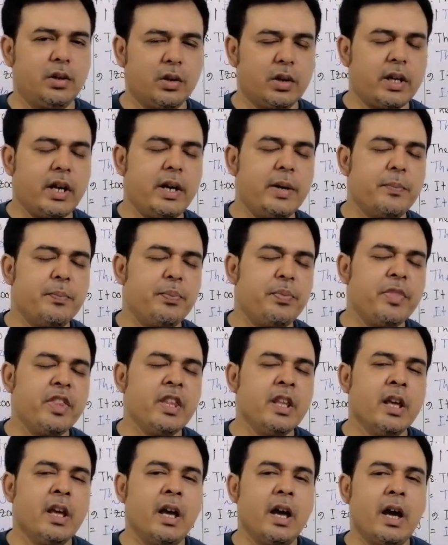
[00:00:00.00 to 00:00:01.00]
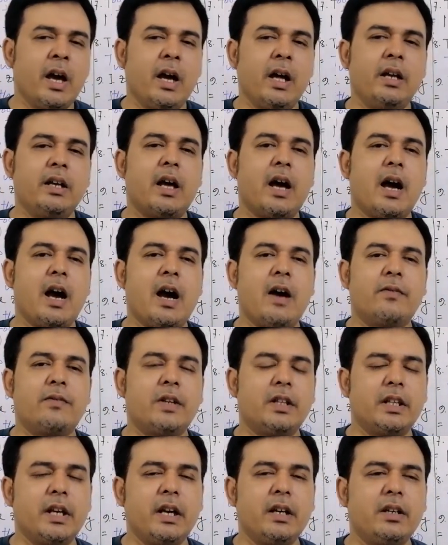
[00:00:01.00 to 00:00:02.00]
Okay, and
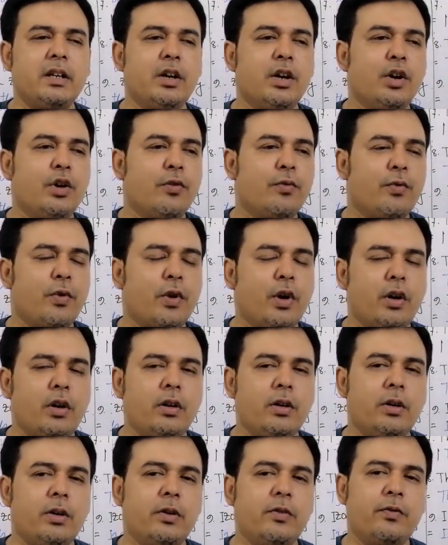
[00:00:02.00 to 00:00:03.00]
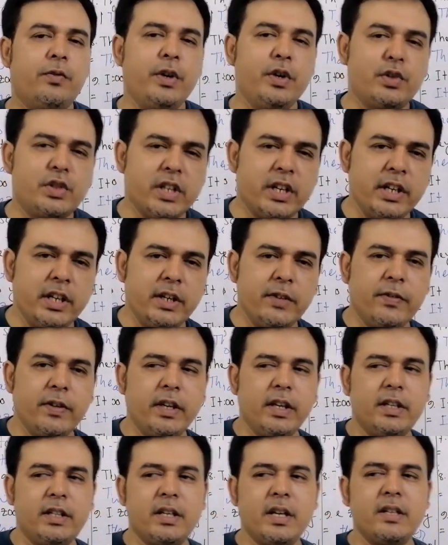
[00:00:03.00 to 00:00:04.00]
after that for future
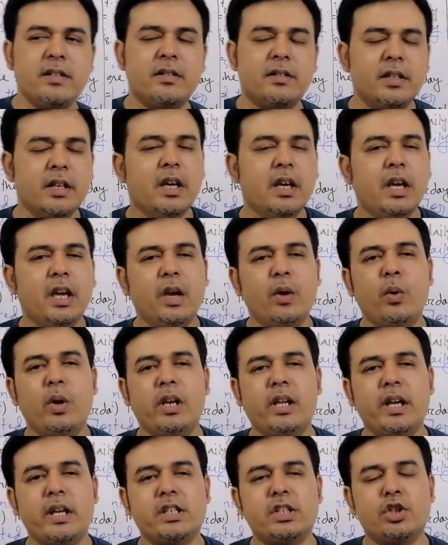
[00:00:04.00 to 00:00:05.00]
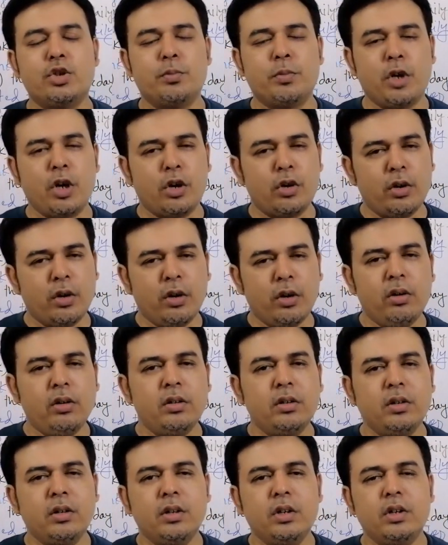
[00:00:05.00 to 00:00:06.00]
indefinite tense you will get
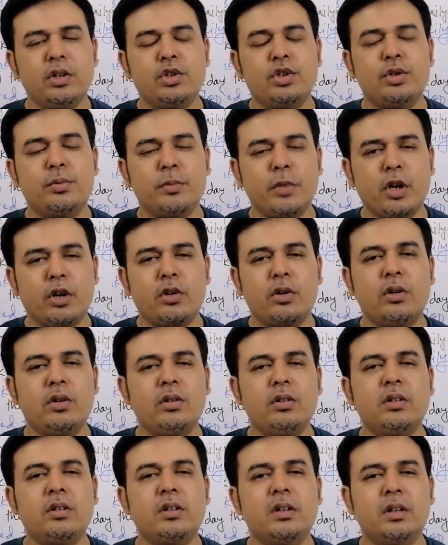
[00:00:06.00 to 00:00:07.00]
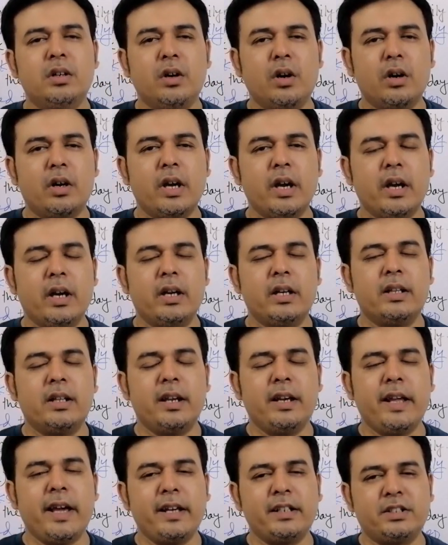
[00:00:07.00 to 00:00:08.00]
tomorrow, tomorrow, okay, the
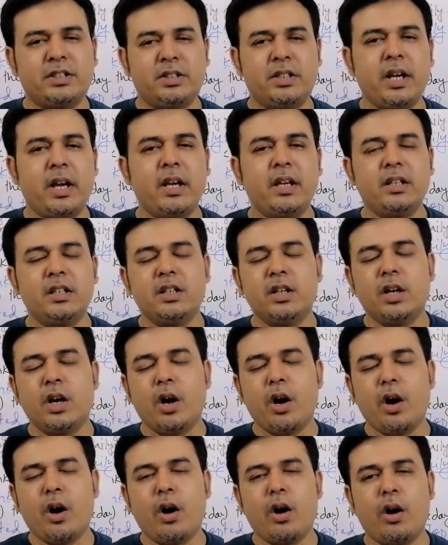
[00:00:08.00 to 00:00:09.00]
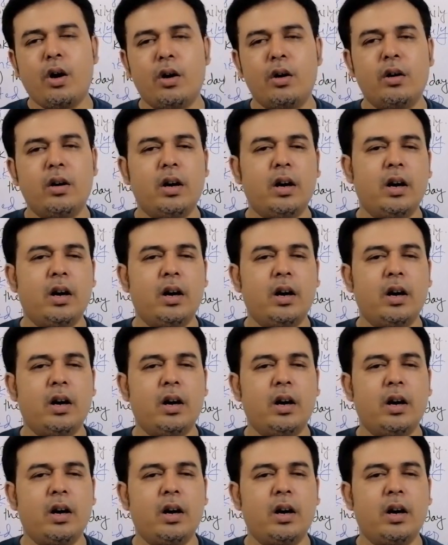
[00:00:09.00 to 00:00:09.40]
next day, or